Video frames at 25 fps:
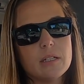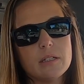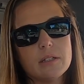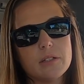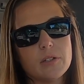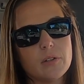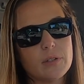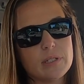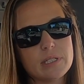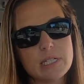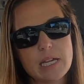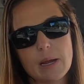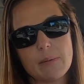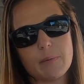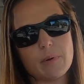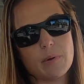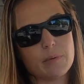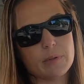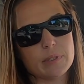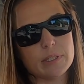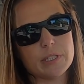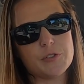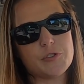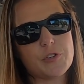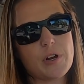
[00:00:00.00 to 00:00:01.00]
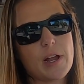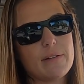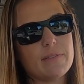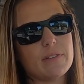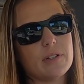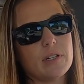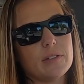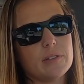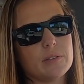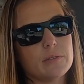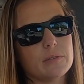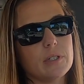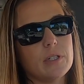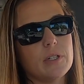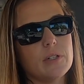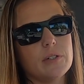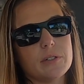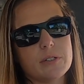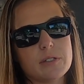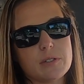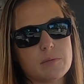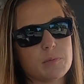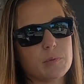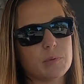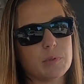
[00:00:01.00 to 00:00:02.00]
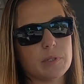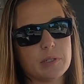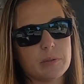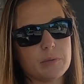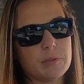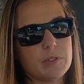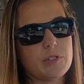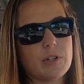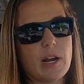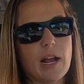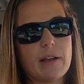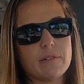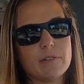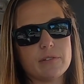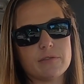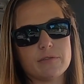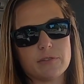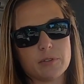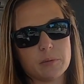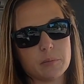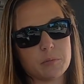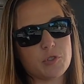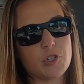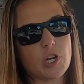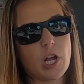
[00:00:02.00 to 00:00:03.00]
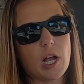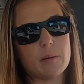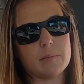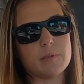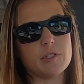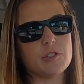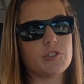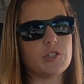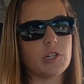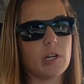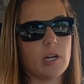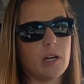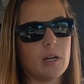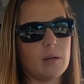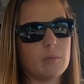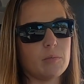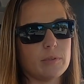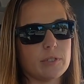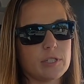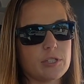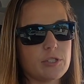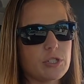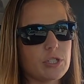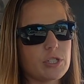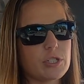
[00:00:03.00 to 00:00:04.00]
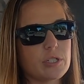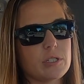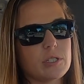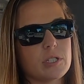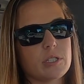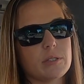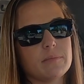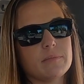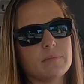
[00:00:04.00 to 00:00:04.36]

the only time we really drive it on the road is when we drive it from job to job, which